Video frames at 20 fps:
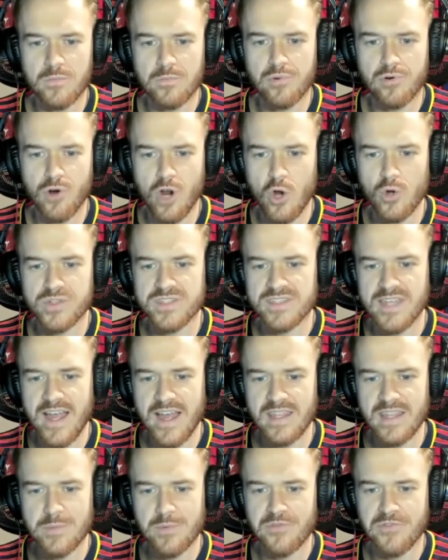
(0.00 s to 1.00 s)
pros
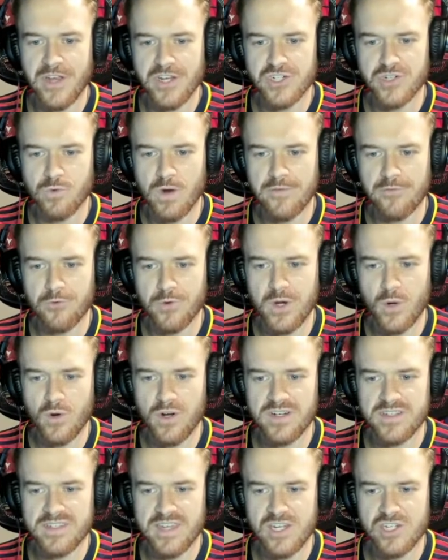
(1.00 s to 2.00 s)
side, the professional referee
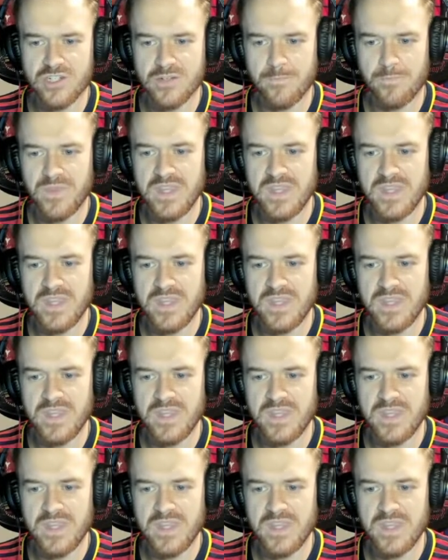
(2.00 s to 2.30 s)
organization,